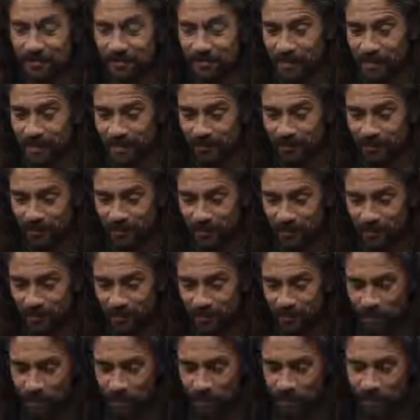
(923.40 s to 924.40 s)
but
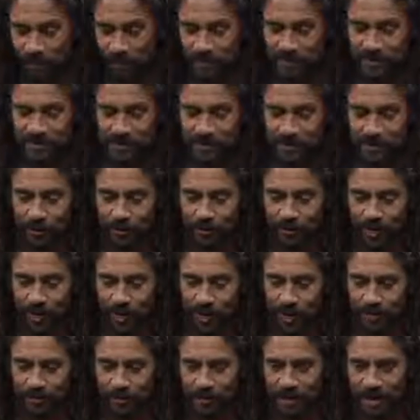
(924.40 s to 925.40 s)
kind of settled
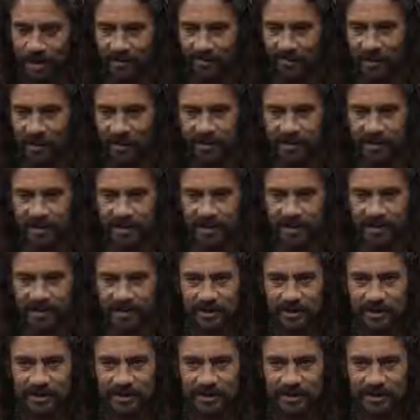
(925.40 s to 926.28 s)
down at the back of Huntley.